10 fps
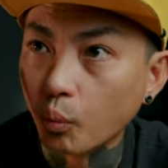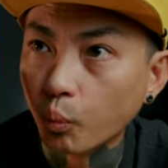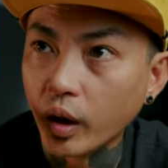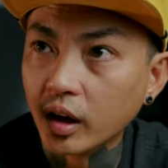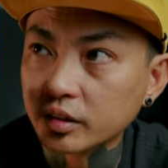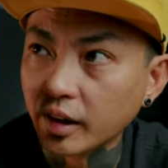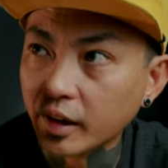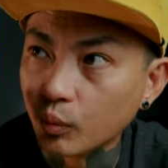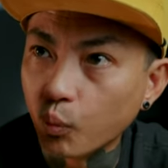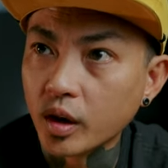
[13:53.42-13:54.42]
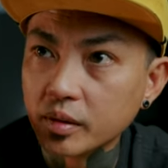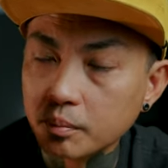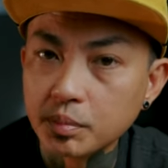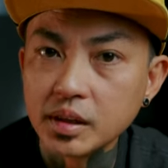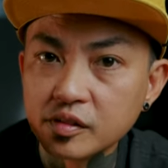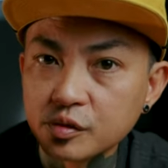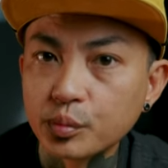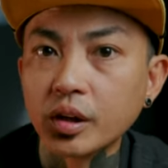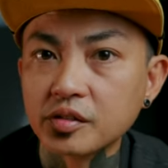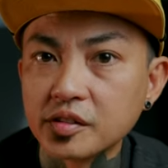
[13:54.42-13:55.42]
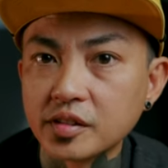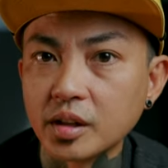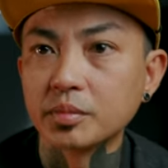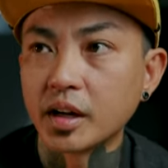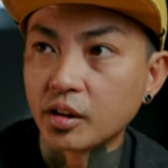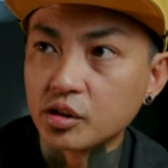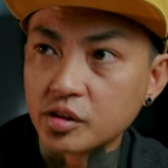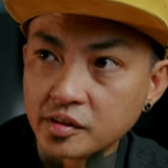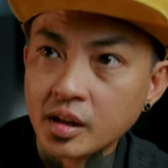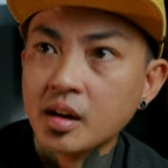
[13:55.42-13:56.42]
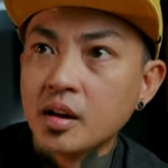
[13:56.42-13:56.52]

weld a one piece rail system that I could just